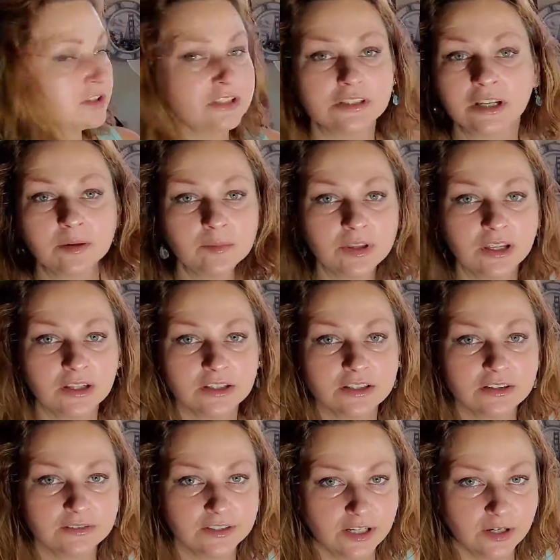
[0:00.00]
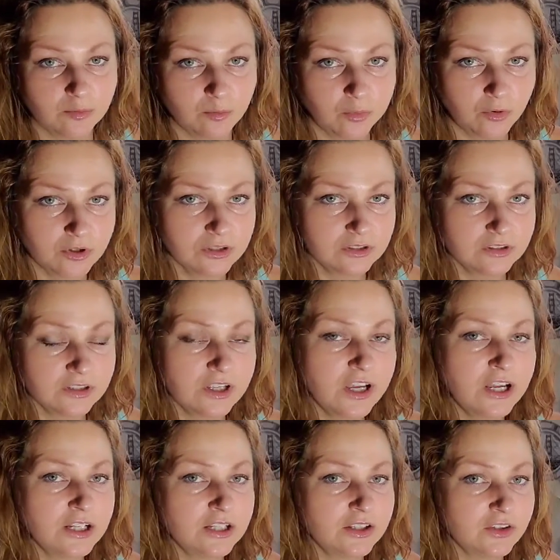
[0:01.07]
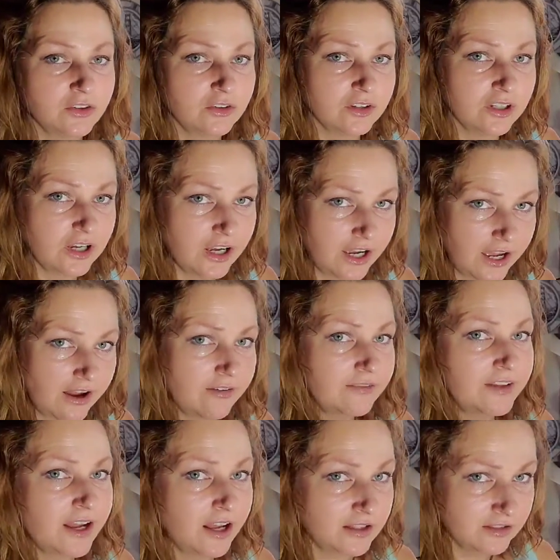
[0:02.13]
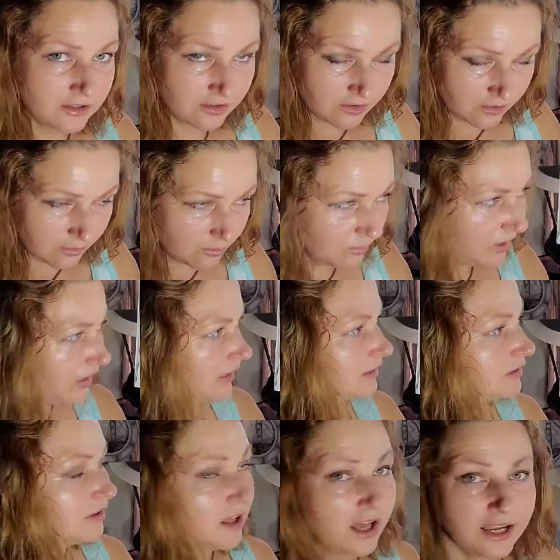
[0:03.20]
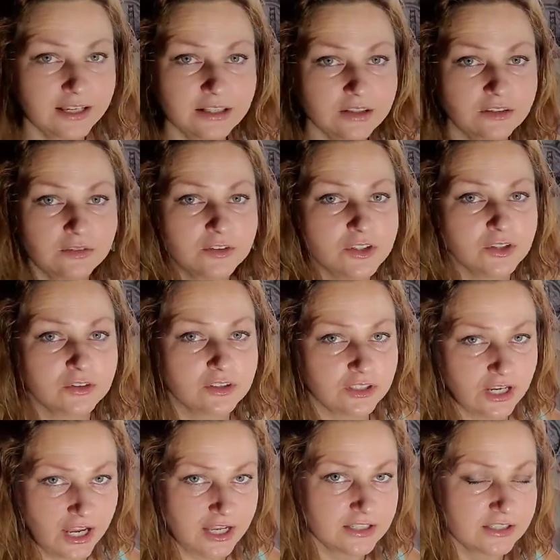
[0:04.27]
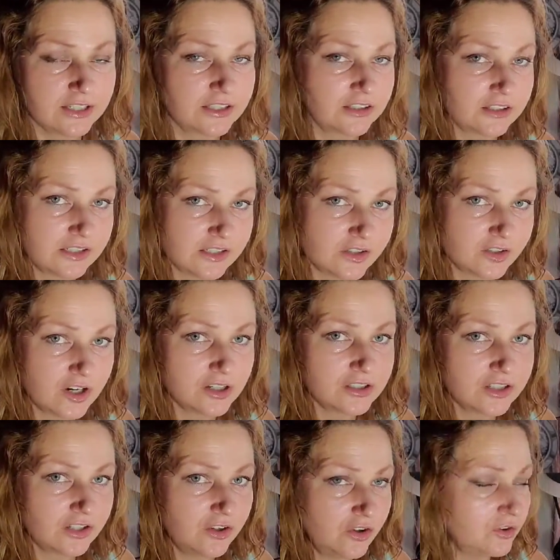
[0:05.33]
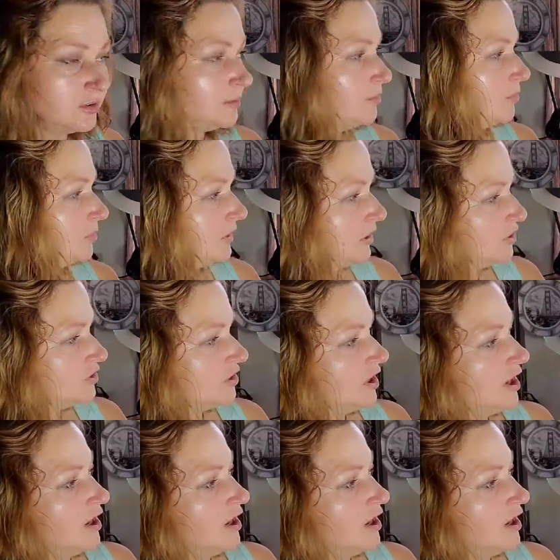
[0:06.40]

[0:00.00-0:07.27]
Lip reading: Same thing, it's very important to have that main lines to creating and constructing your bridge.